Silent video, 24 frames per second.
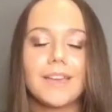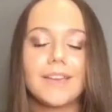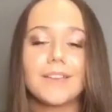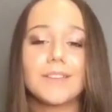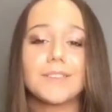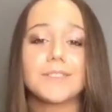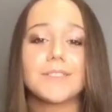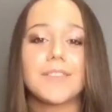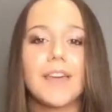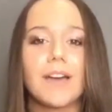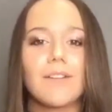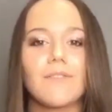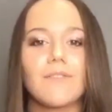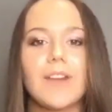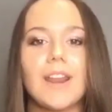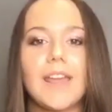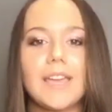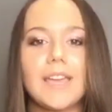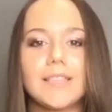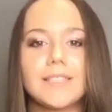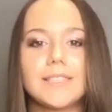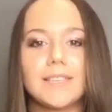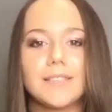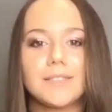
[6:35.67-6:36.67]
so that
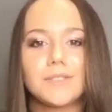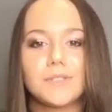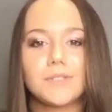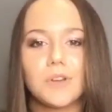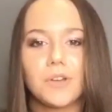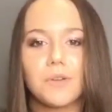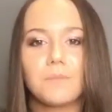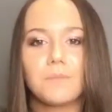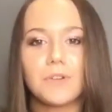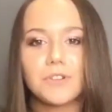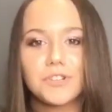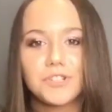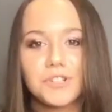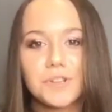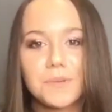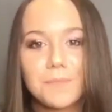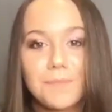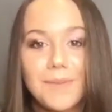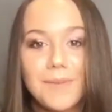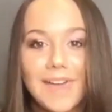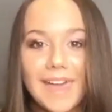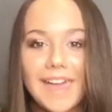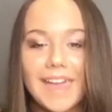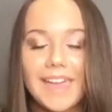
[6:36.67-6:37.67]
related so much to
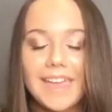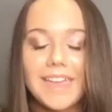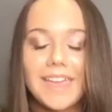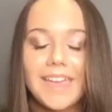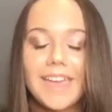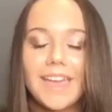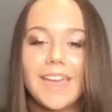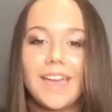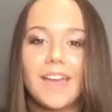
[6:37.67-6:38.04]
me.